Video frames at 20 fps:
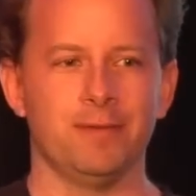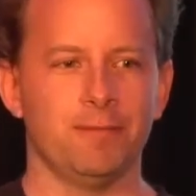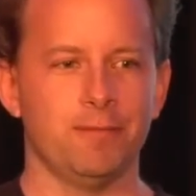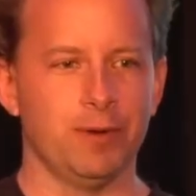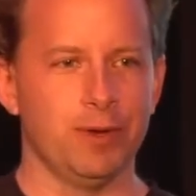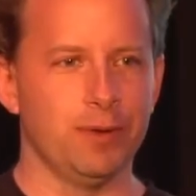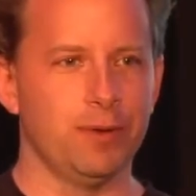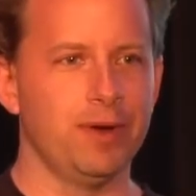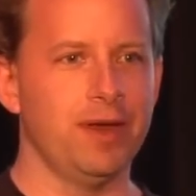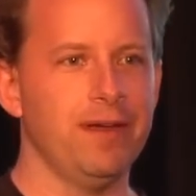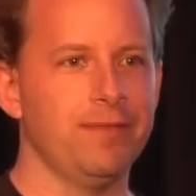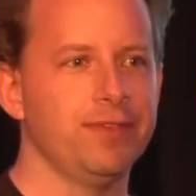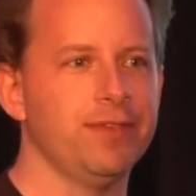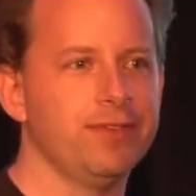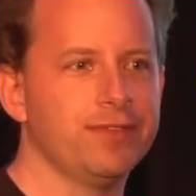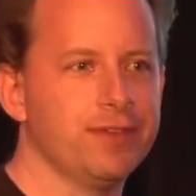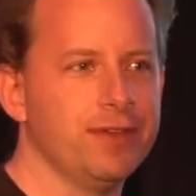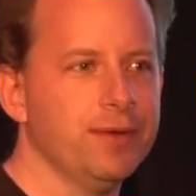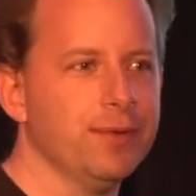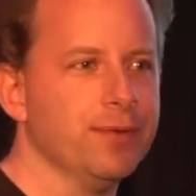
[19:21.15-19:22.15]
We all have the
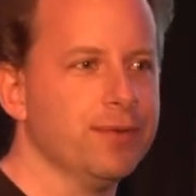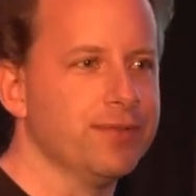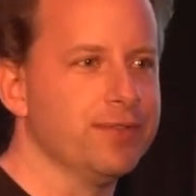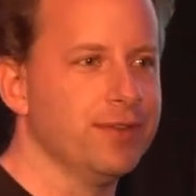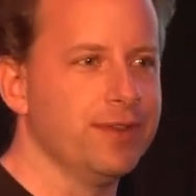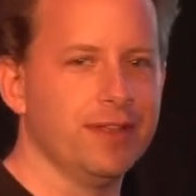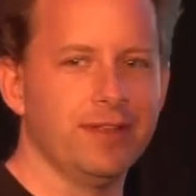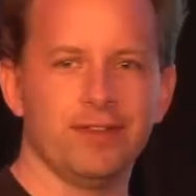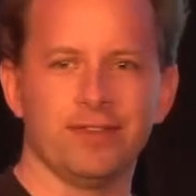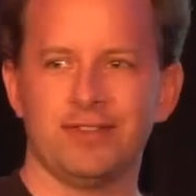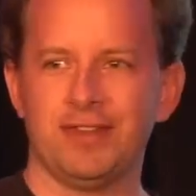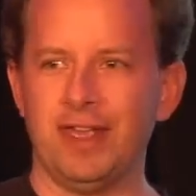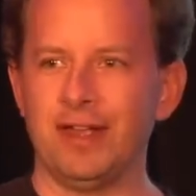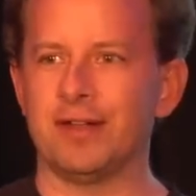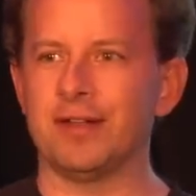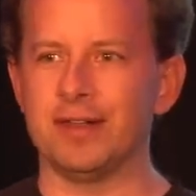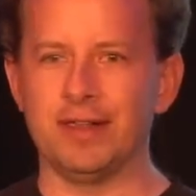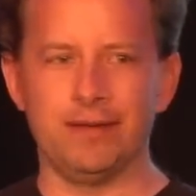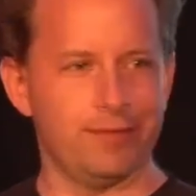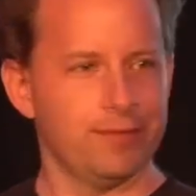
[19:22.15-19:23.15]
skills that let us
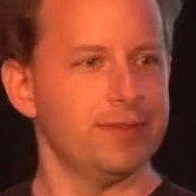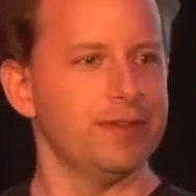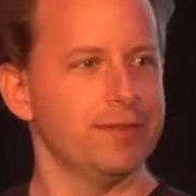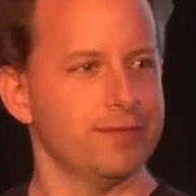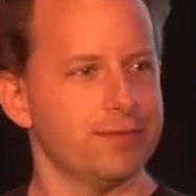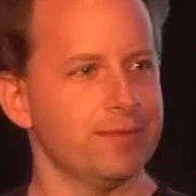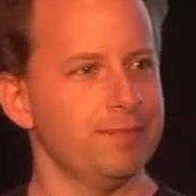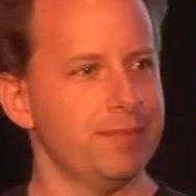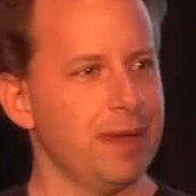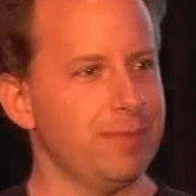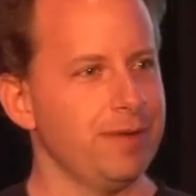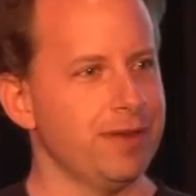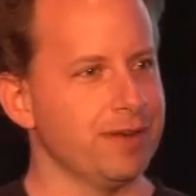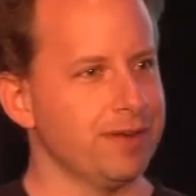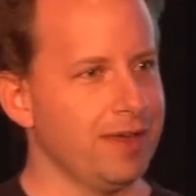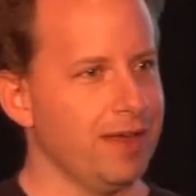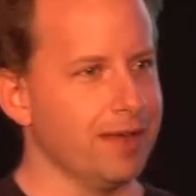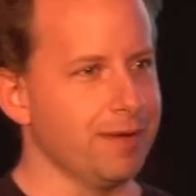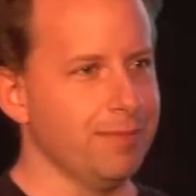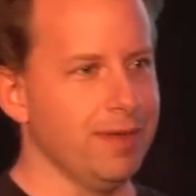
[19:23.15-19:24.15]
tackle everything from mapping
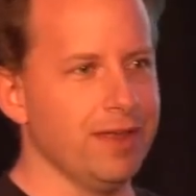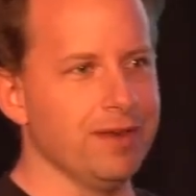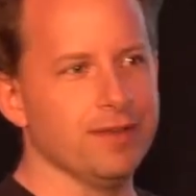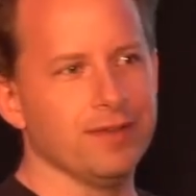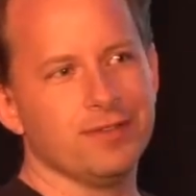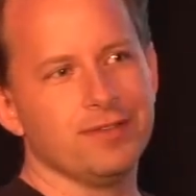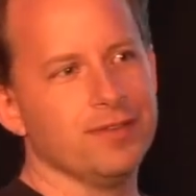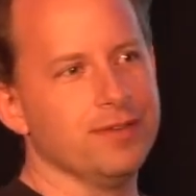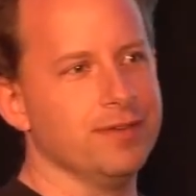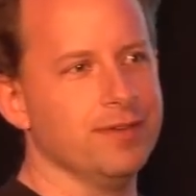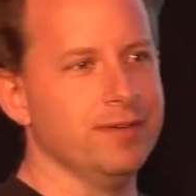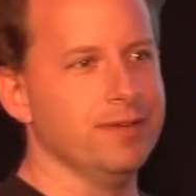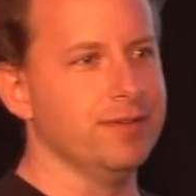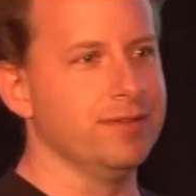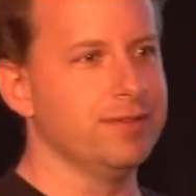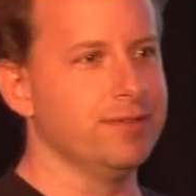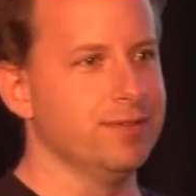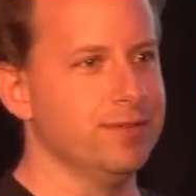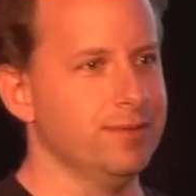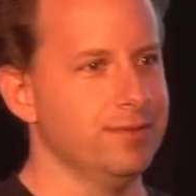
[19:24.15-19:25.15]
dark matter to,
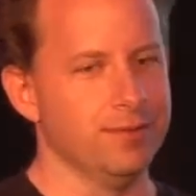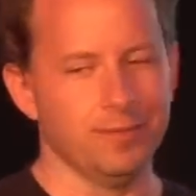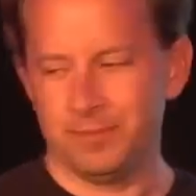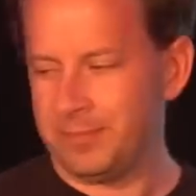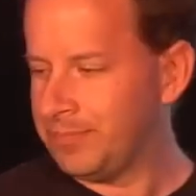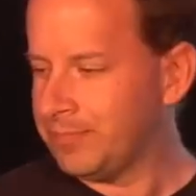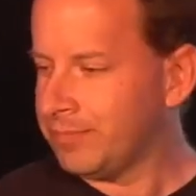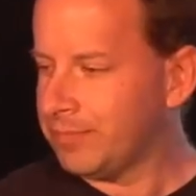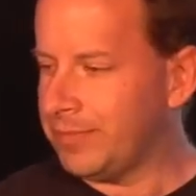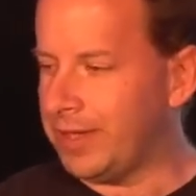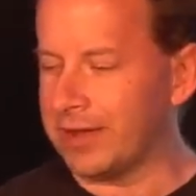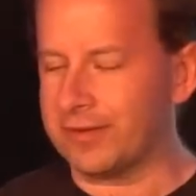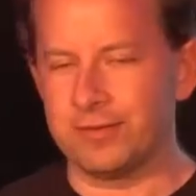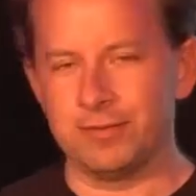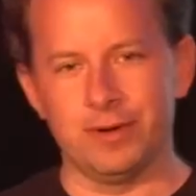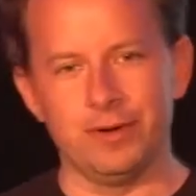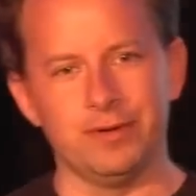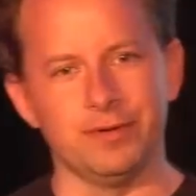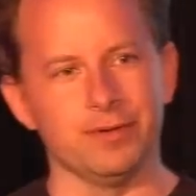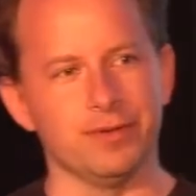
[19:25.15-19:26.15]
to
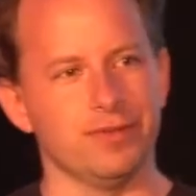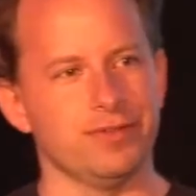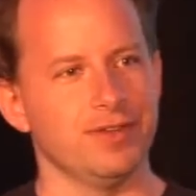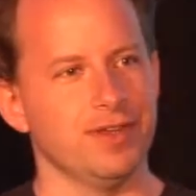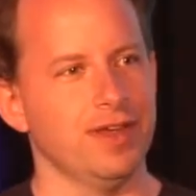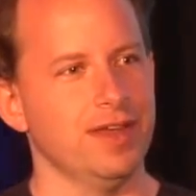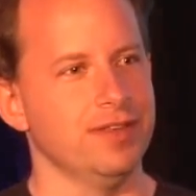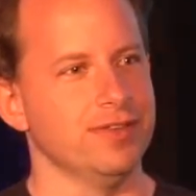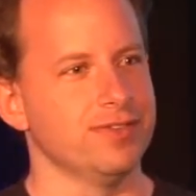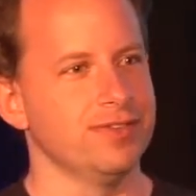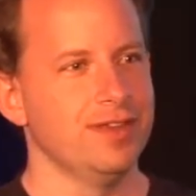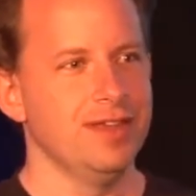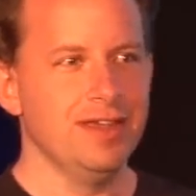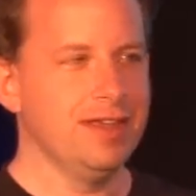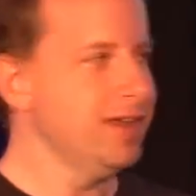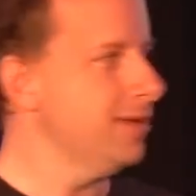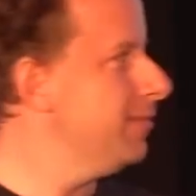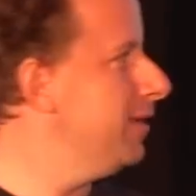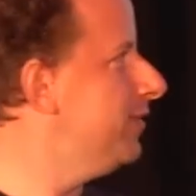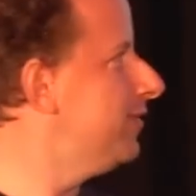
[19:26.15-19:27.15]
actuarial science.
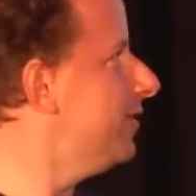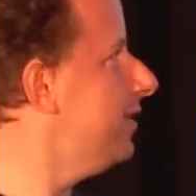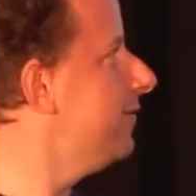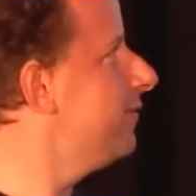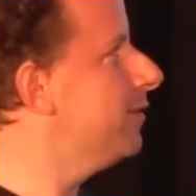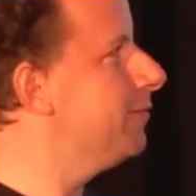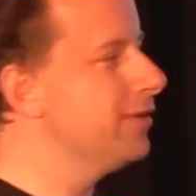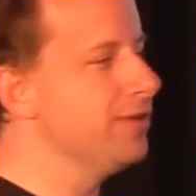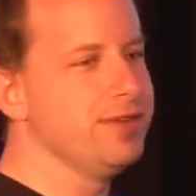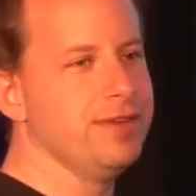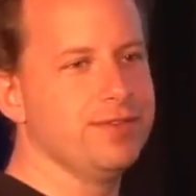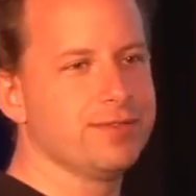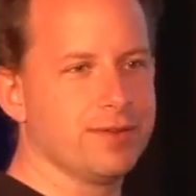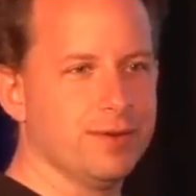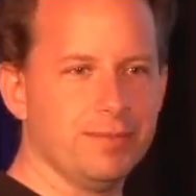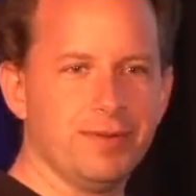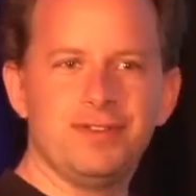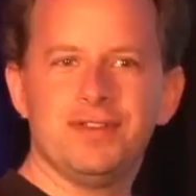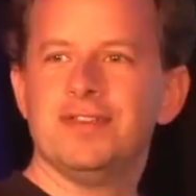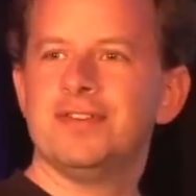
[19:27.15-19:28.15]
It means that every one of these
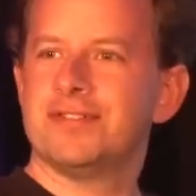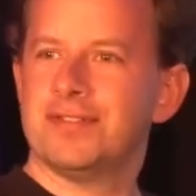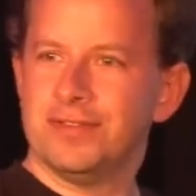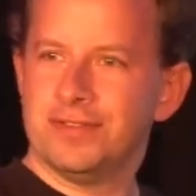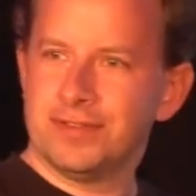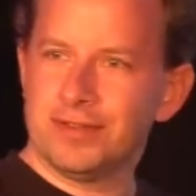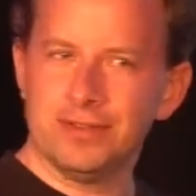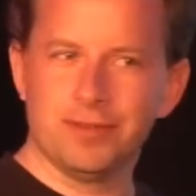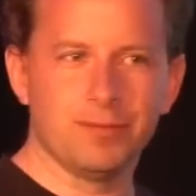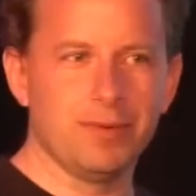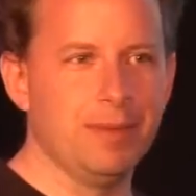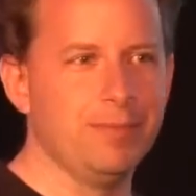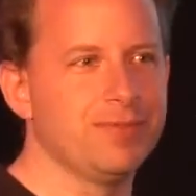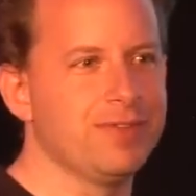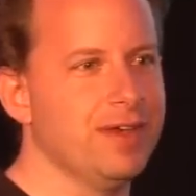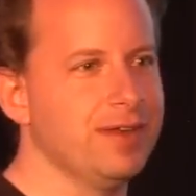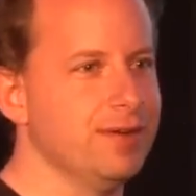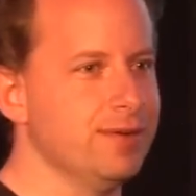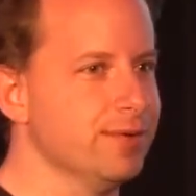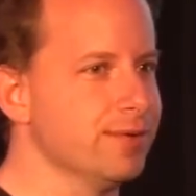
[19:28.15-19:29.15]
competitions on the
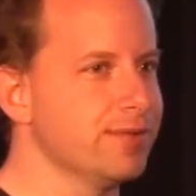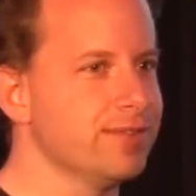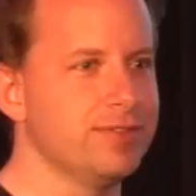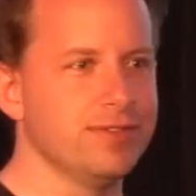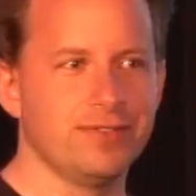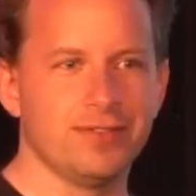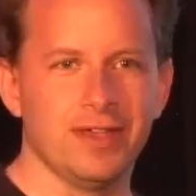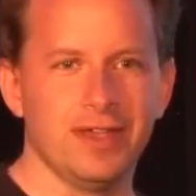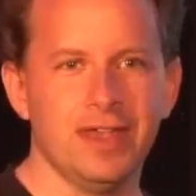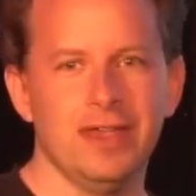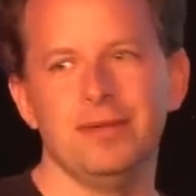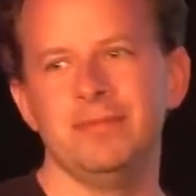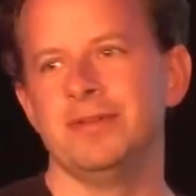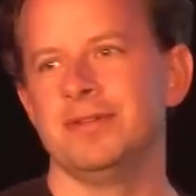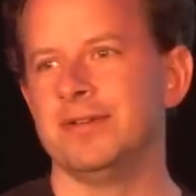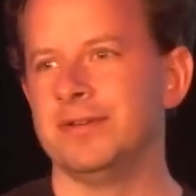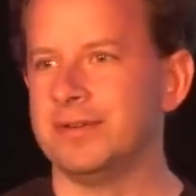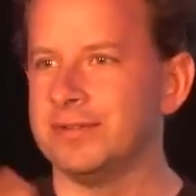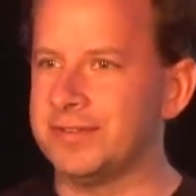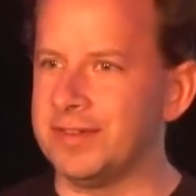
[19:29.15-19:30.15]
website, it looks the same. You
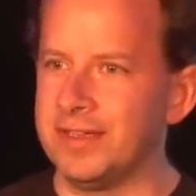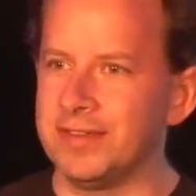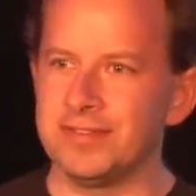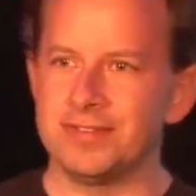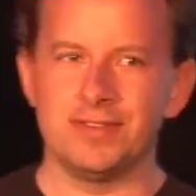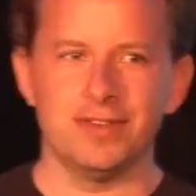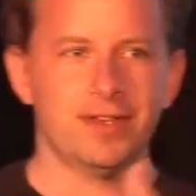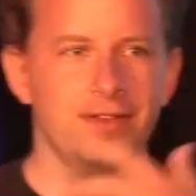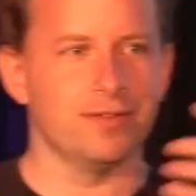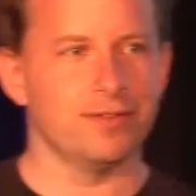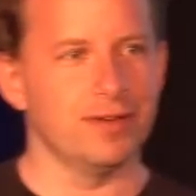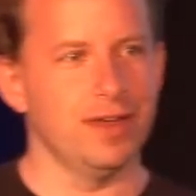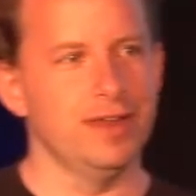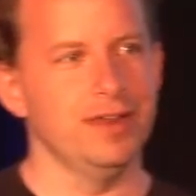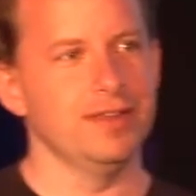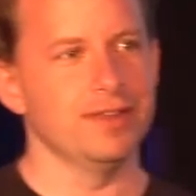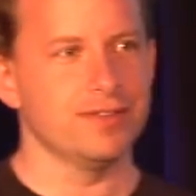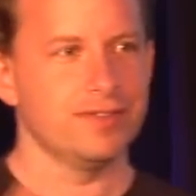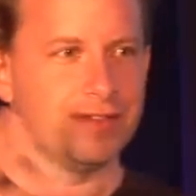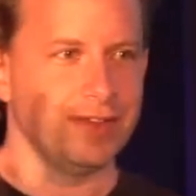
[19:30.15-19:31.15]
know, test set,
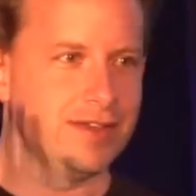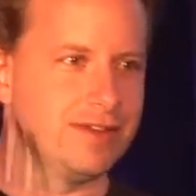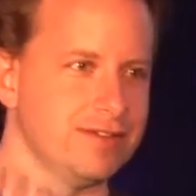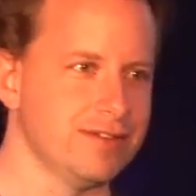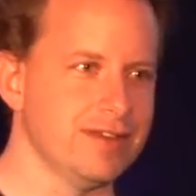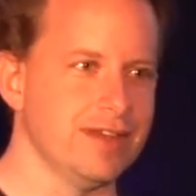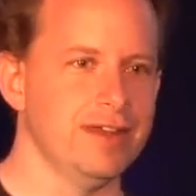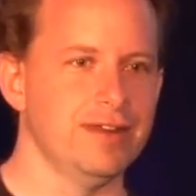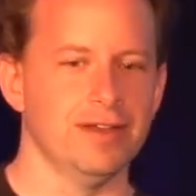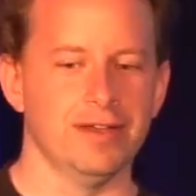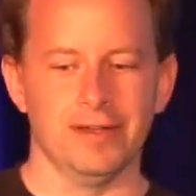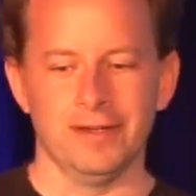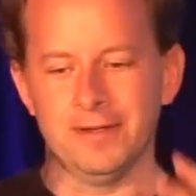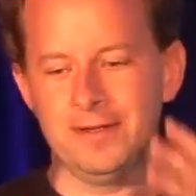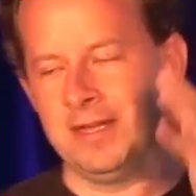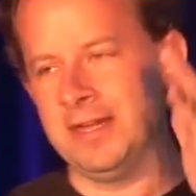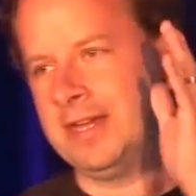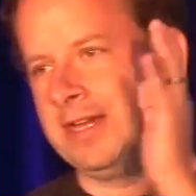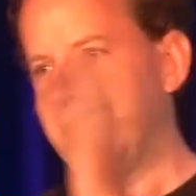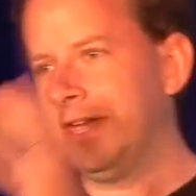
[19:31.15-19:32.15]
training set, data,
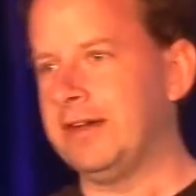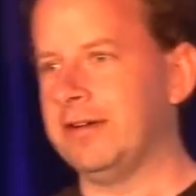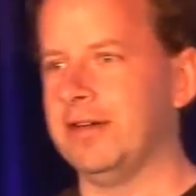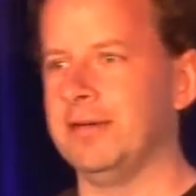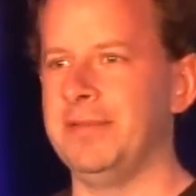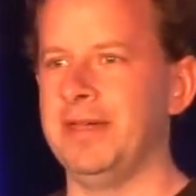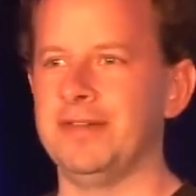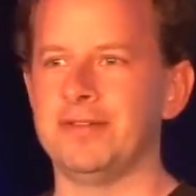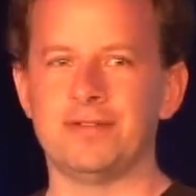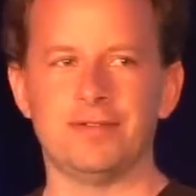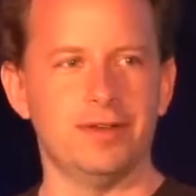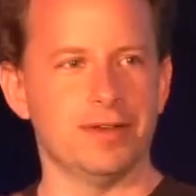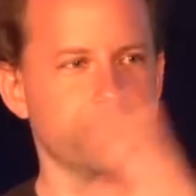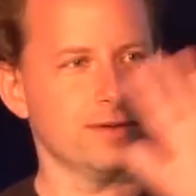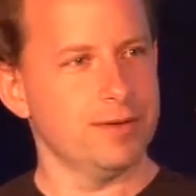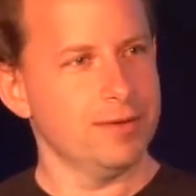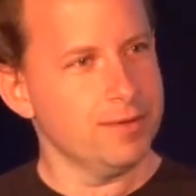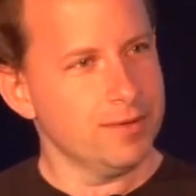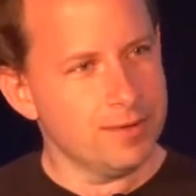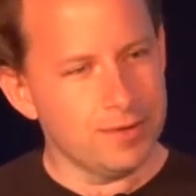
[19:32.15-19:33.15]
error
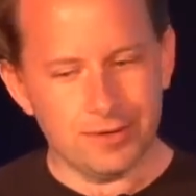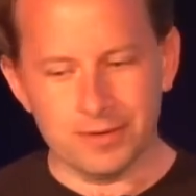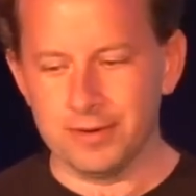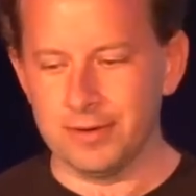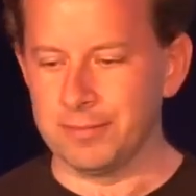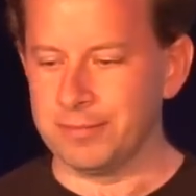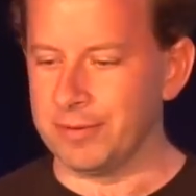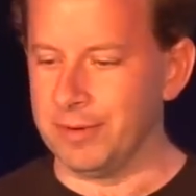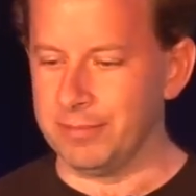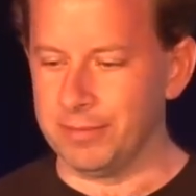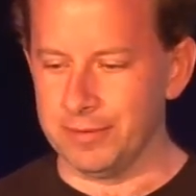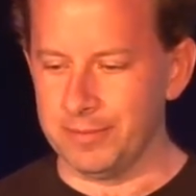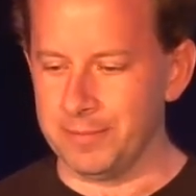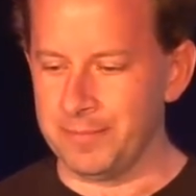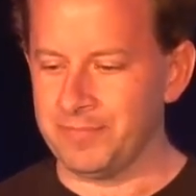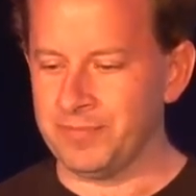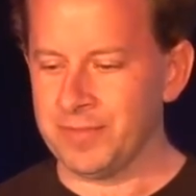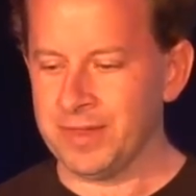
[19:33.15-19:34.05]
metric, no problem.